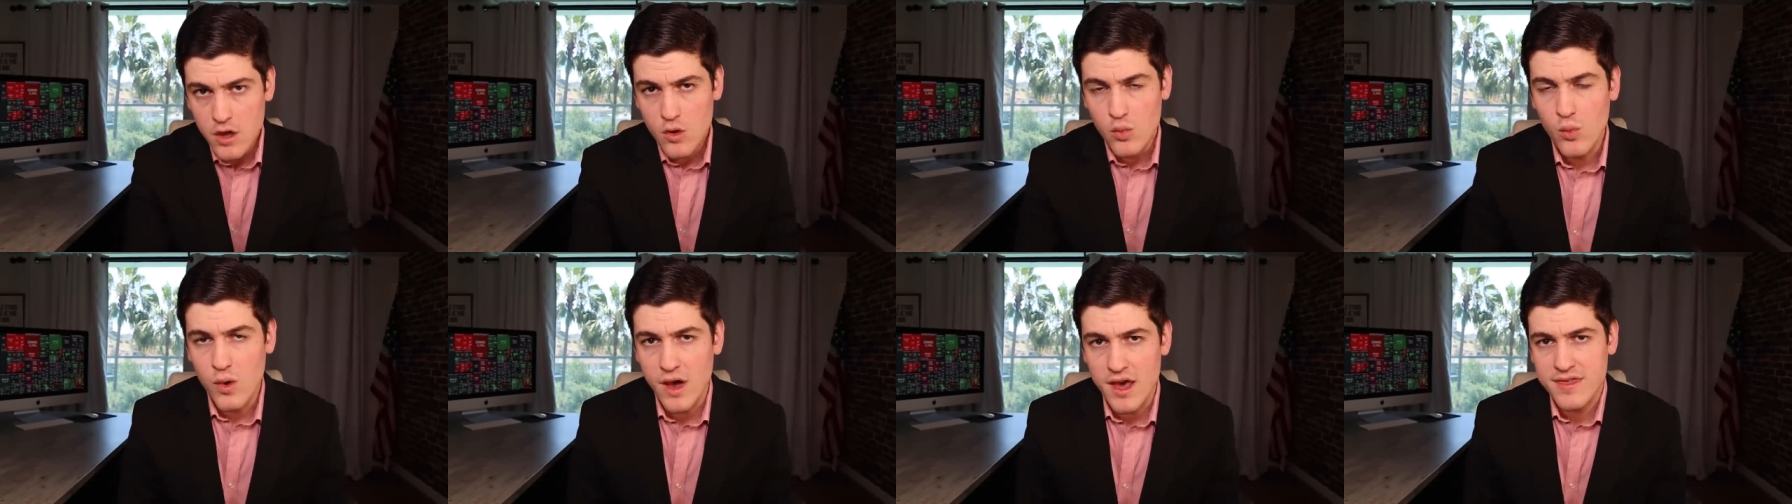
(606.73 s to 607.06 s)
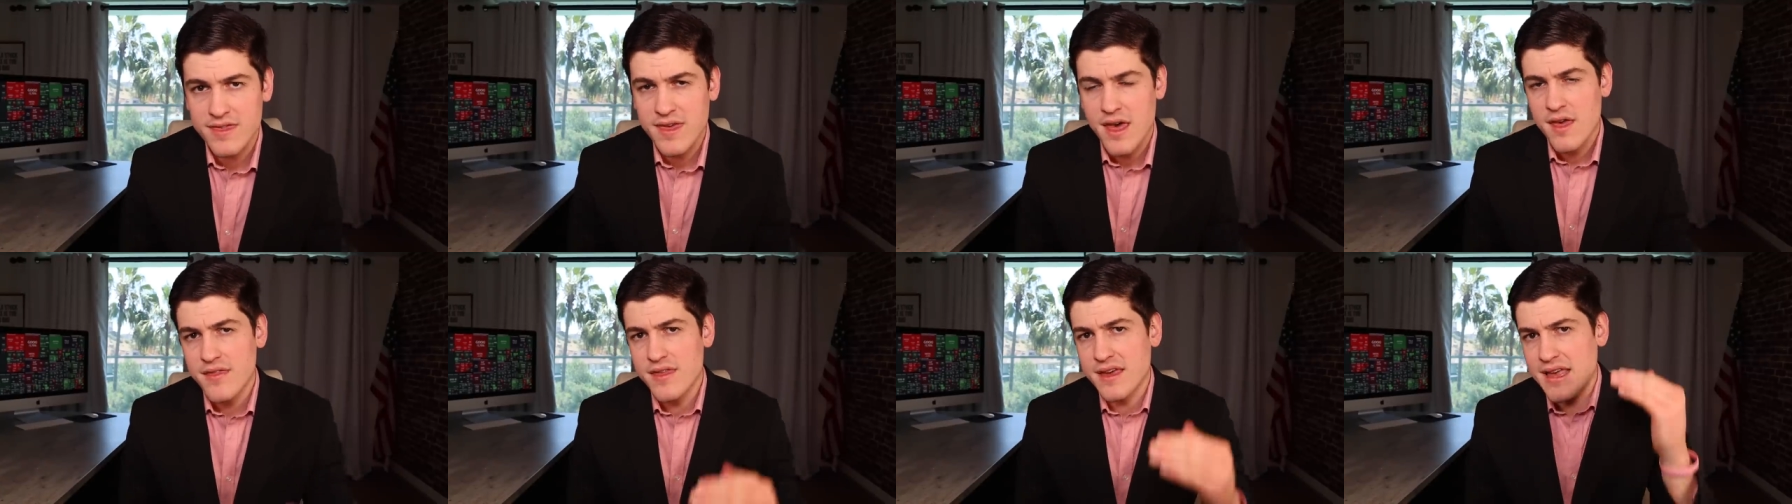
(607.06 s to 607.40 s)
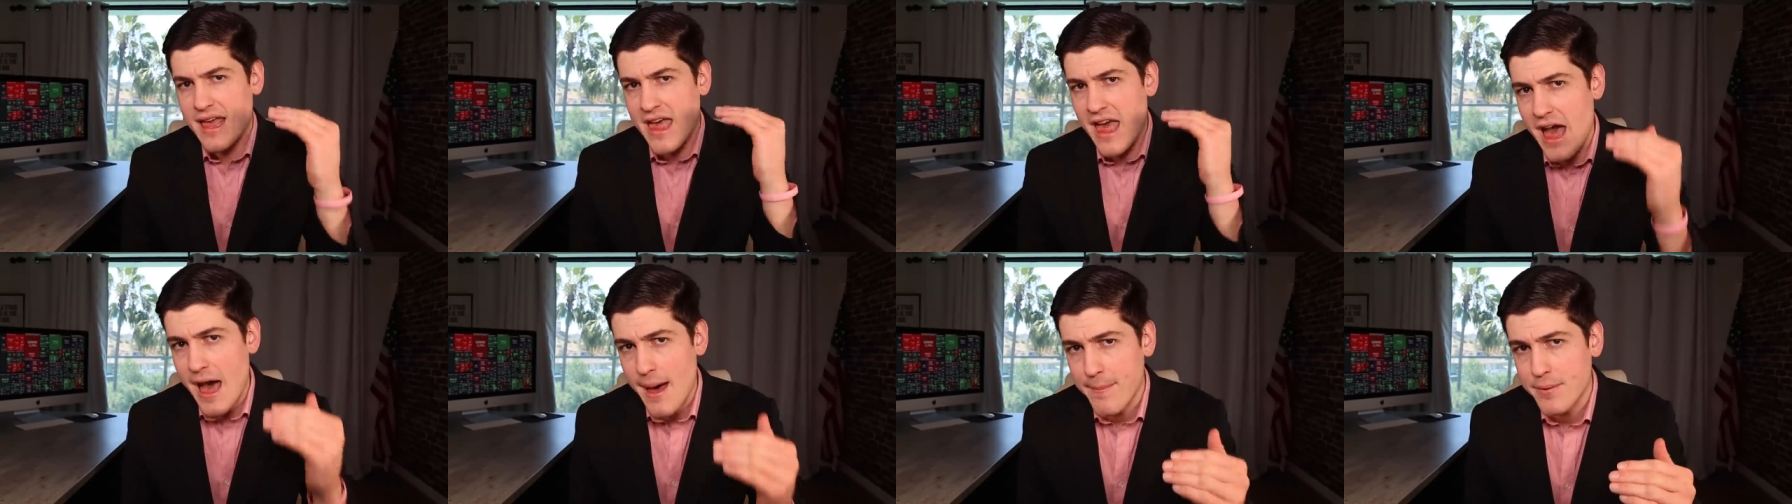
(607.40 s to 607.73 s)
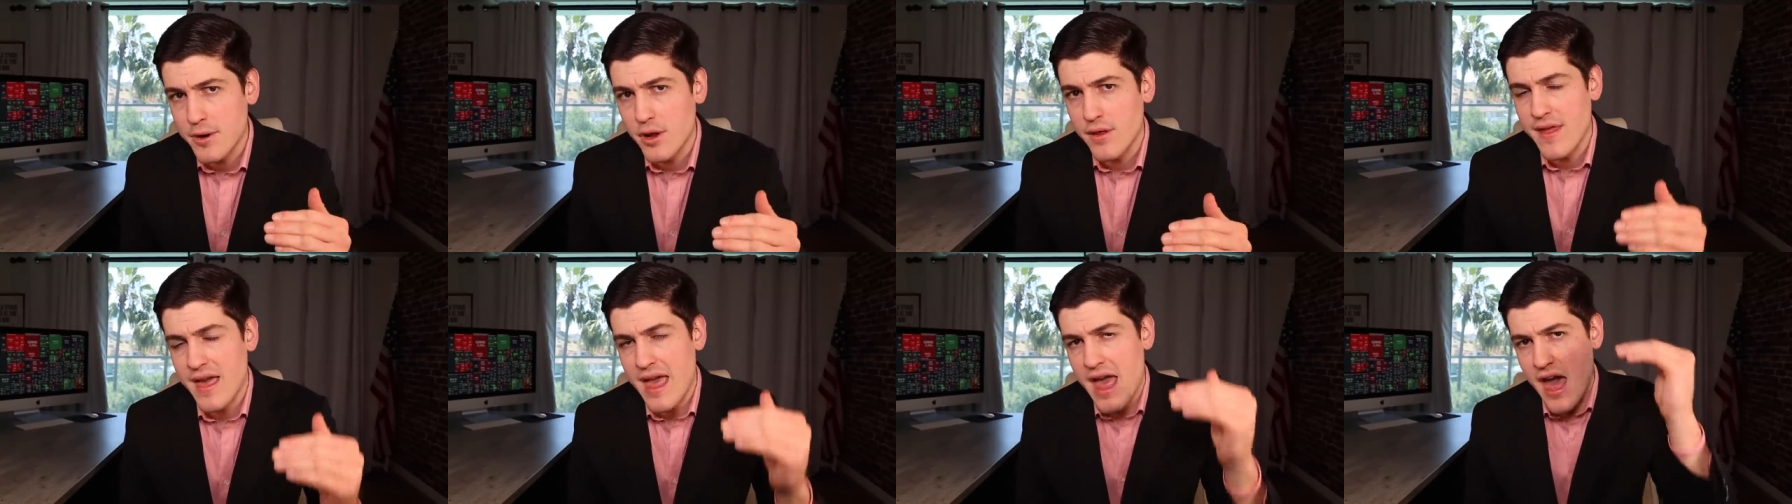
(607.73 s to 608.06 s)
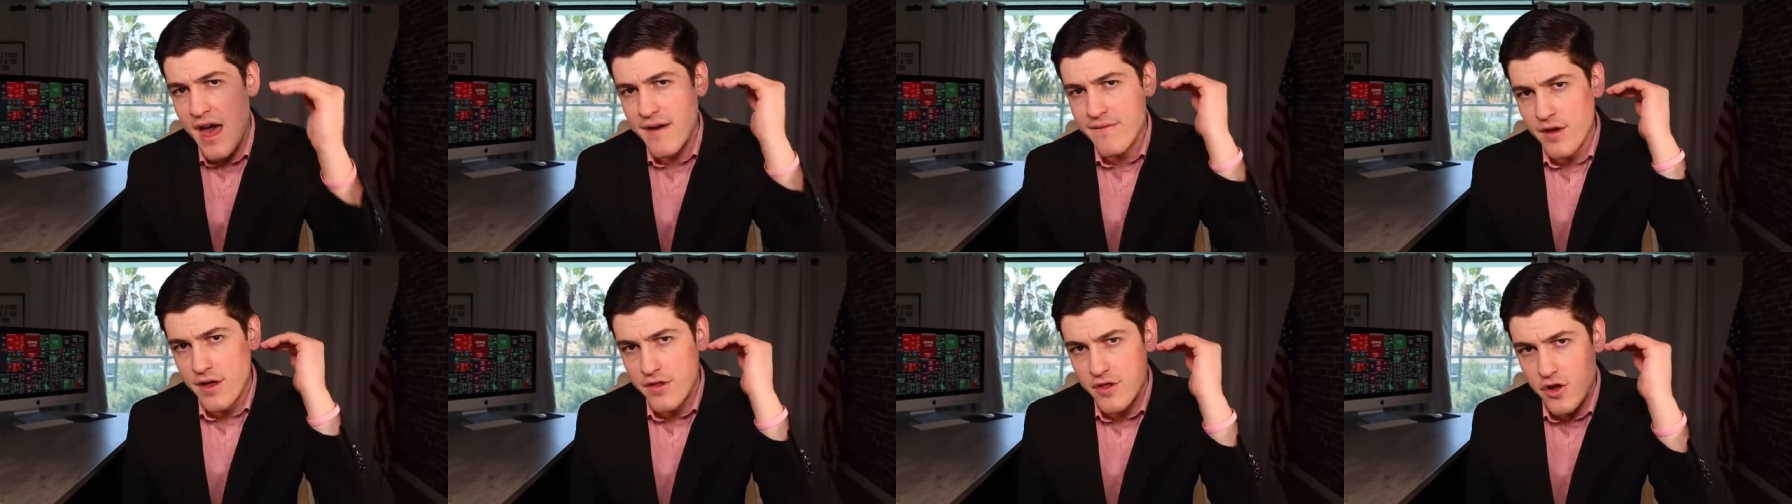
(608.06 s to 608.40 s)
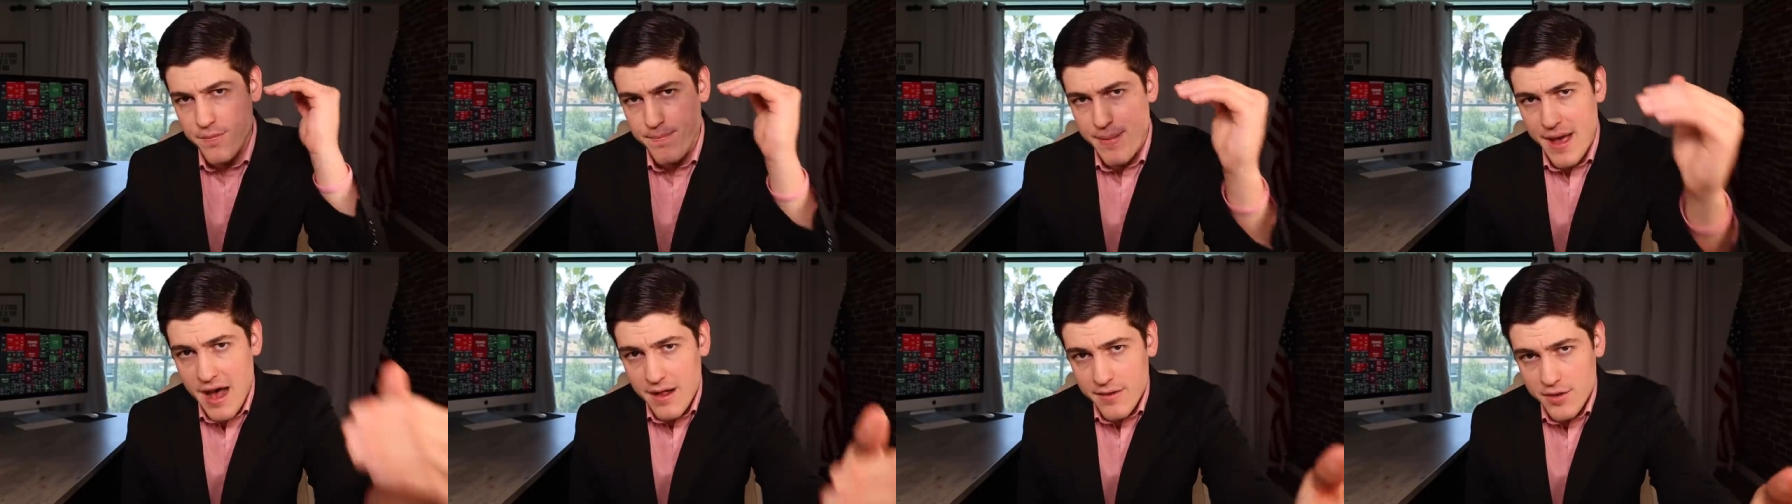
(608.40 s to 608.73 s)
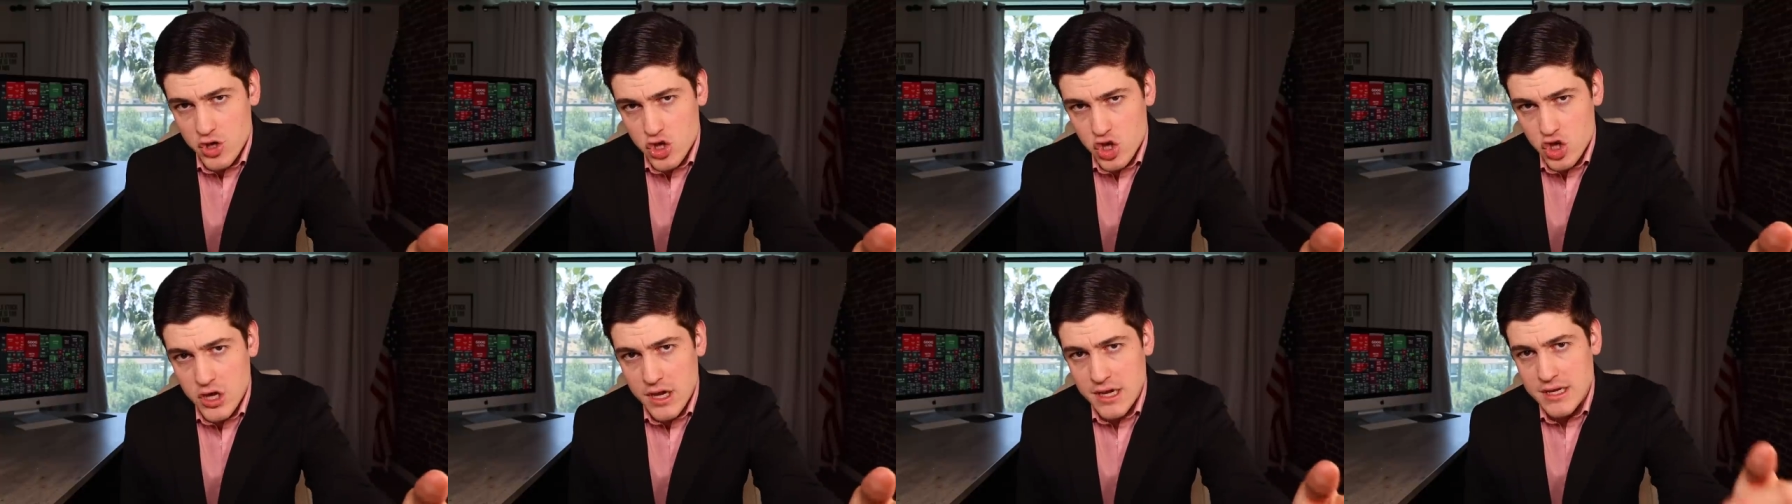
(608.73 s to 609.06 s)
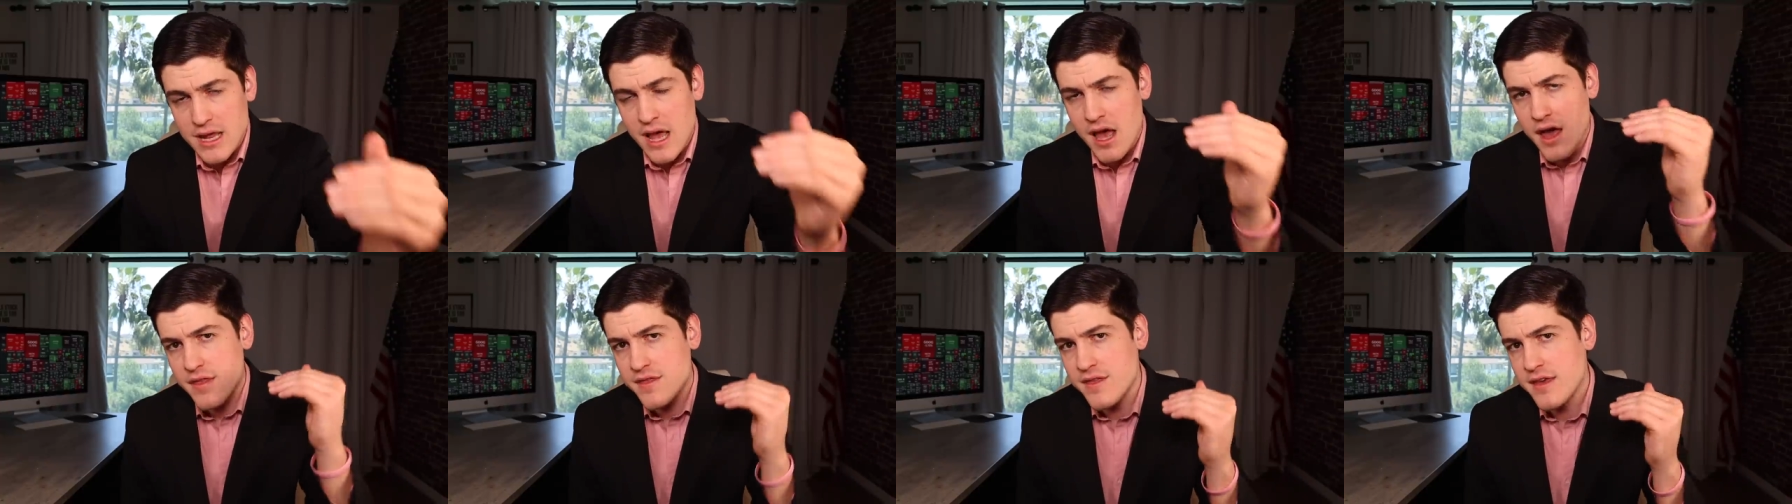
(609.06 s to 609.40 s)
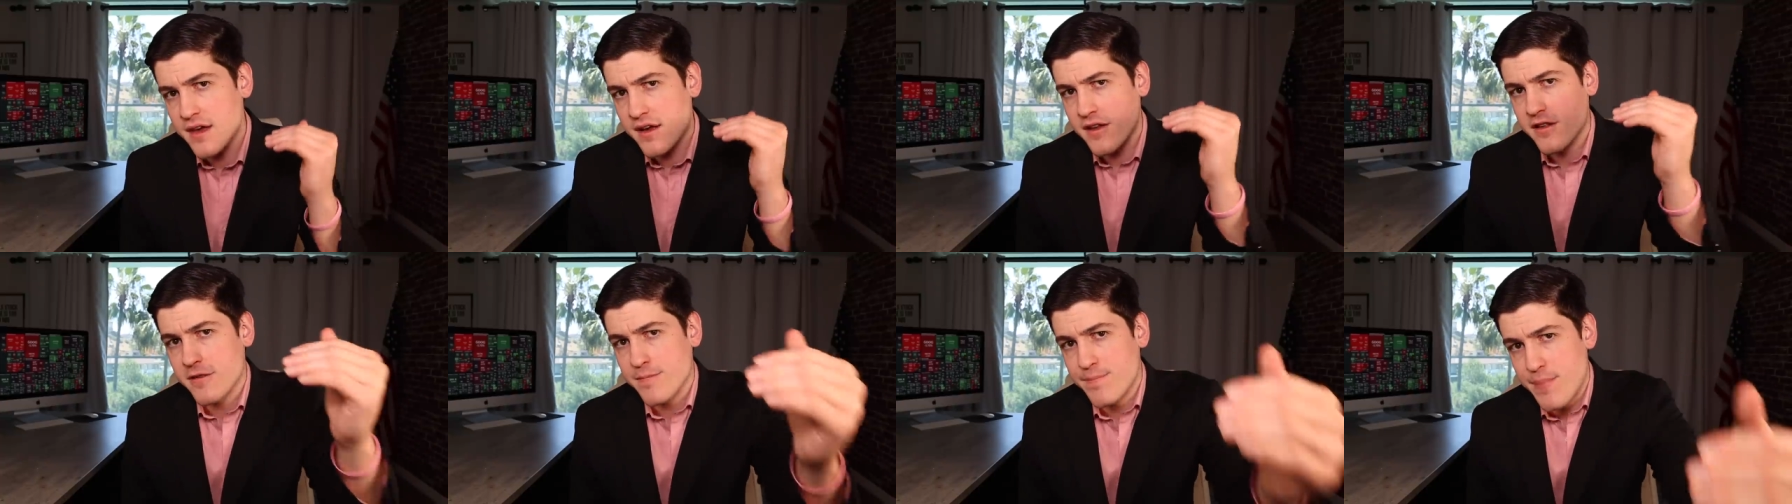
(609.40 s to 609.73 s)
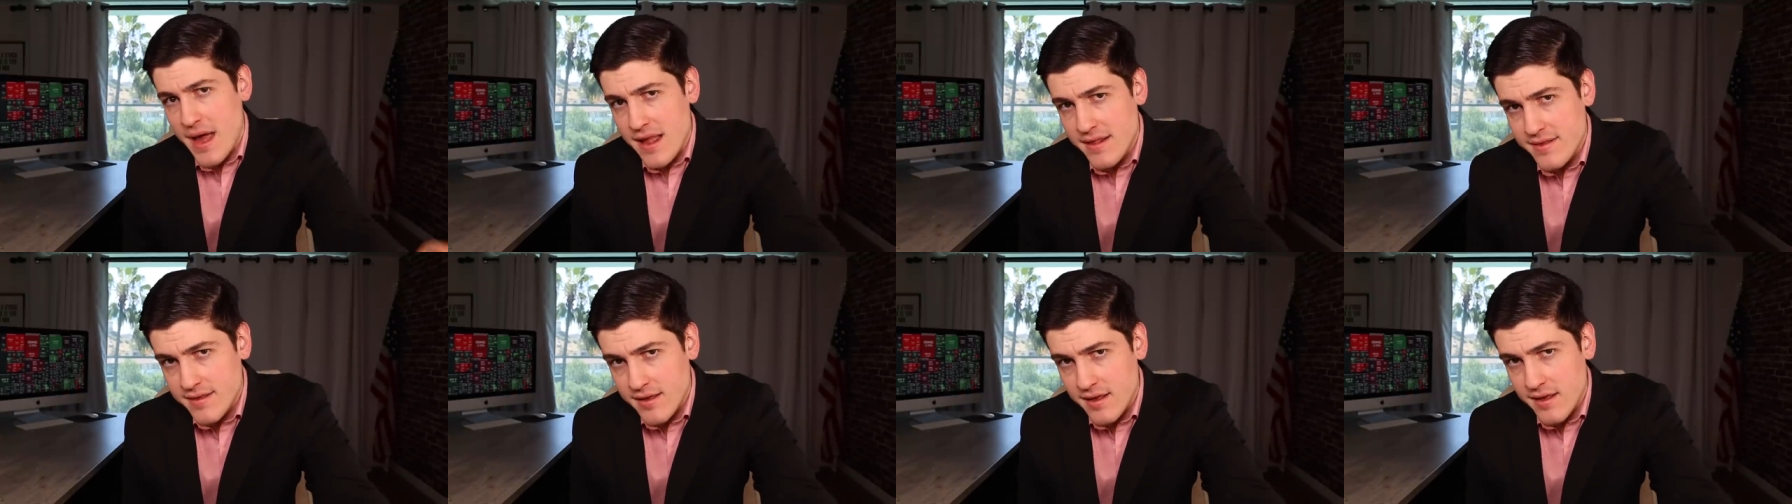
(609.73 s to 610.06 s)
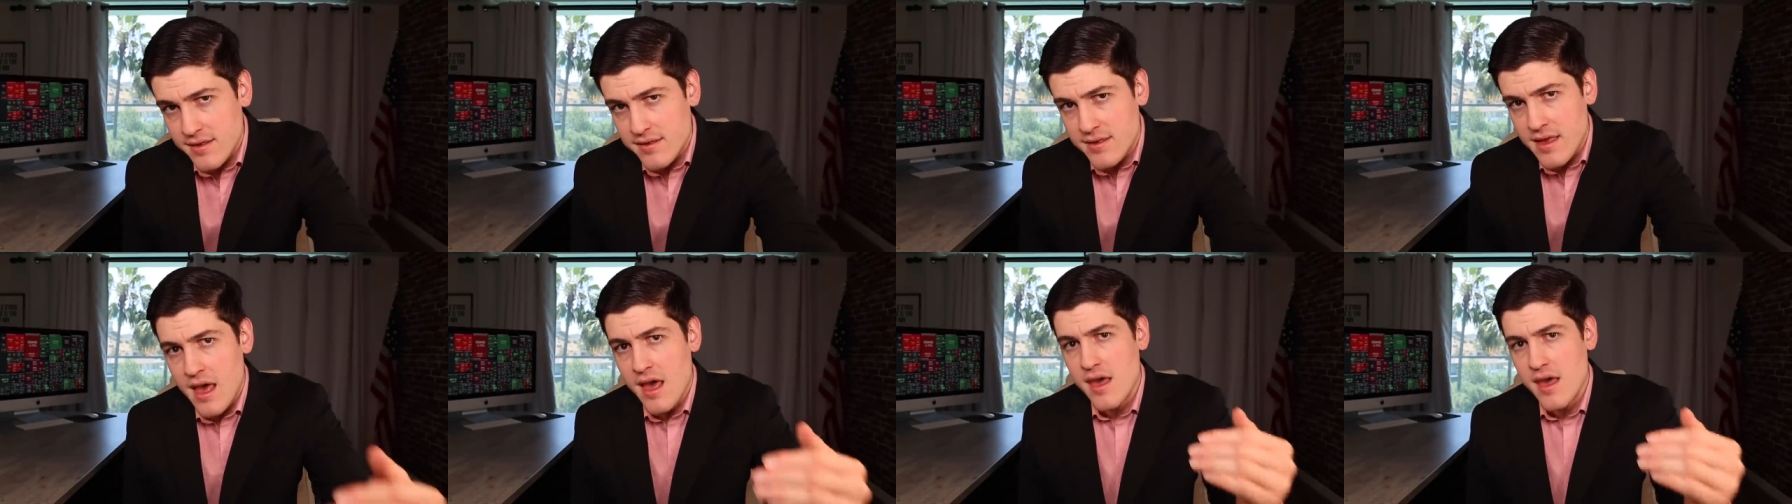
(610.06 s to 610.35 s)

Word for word: with the capital they have on their balance sheet, the expenses,